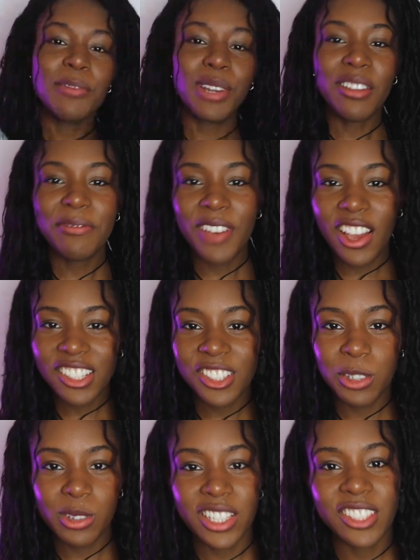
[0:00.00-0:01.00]
When I first
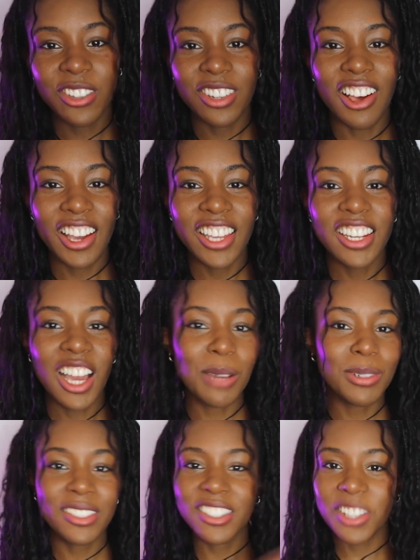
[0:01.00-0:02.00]
saw this online, I
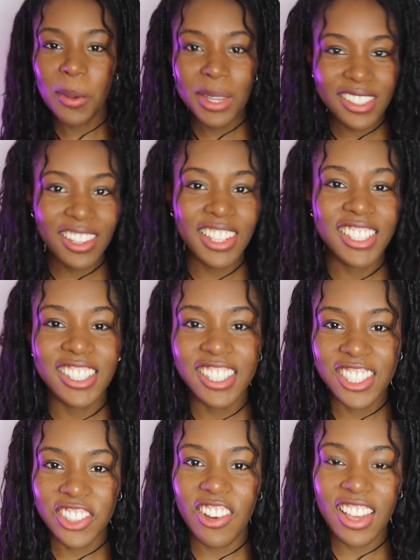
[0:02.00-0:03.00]
was so excited to
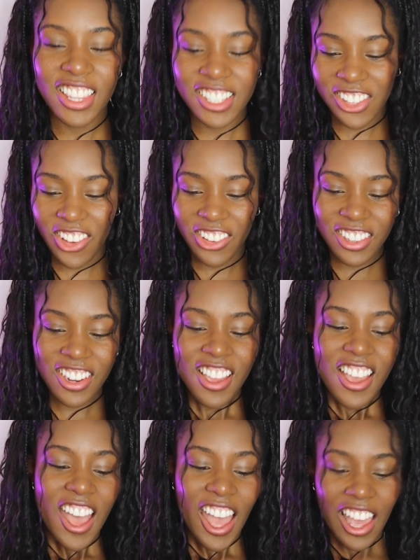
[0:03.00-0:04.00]
try this on.
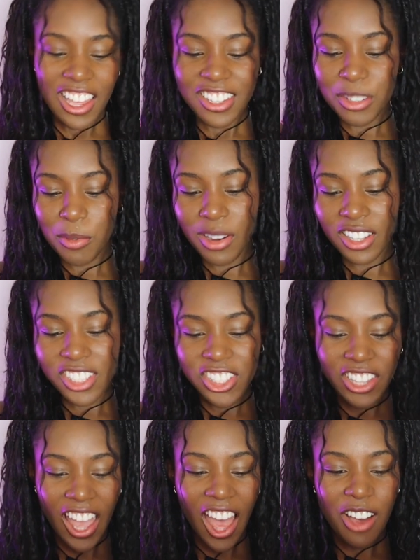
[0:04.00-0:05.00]
And when I
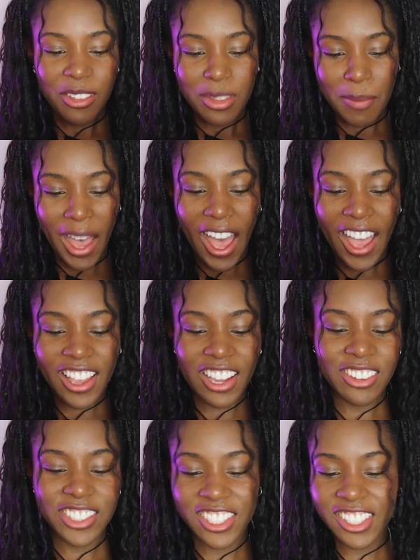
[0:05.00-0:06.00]
took it out the bag,
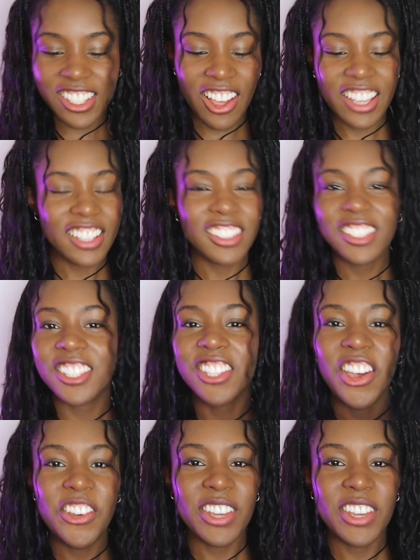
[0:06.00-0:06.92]
I was just like so